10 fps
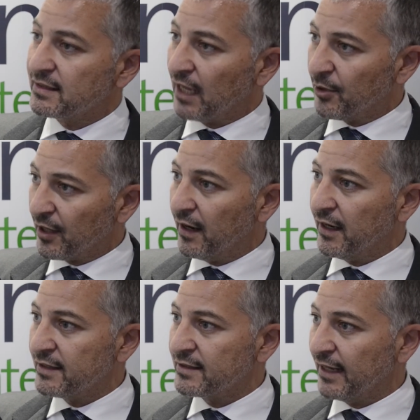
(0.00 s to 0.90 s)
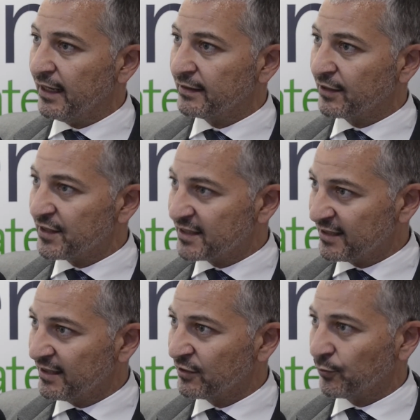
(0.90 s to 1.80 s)
summarized and
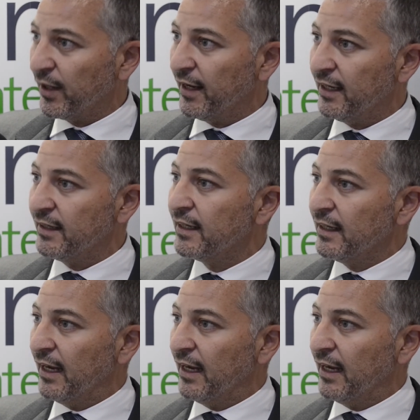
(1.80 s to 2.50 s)
consistent way